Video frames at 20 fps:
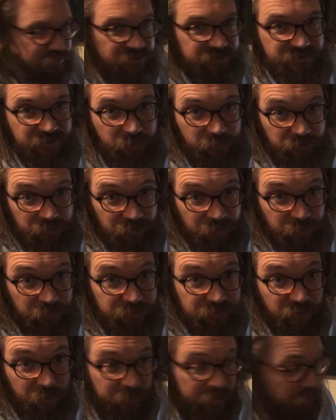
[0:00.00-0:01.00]
in its own
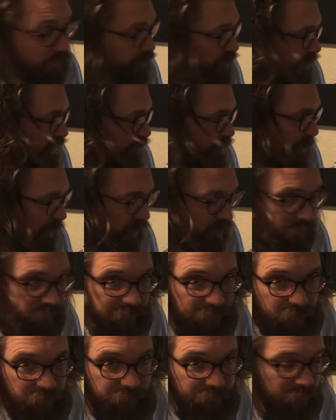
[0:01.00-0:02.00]
loop so we know that it's parallel,